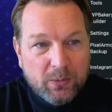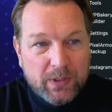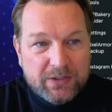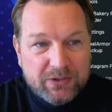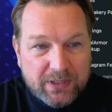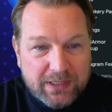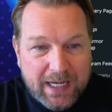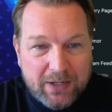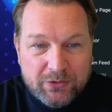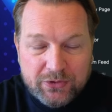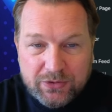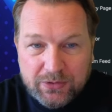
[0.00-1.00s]
which
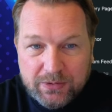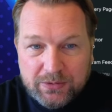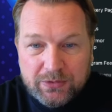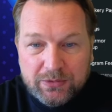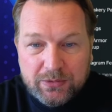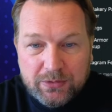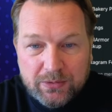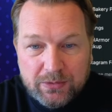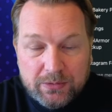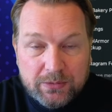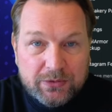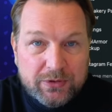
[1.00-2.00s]
allows you
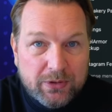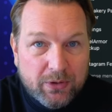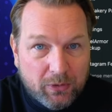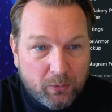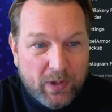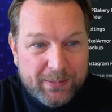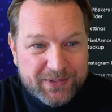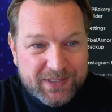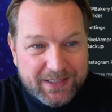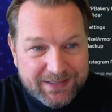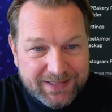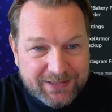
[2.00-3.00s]
to secure
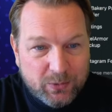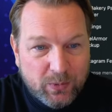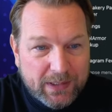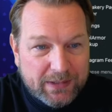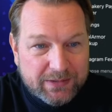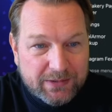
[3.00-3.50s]
websites as well.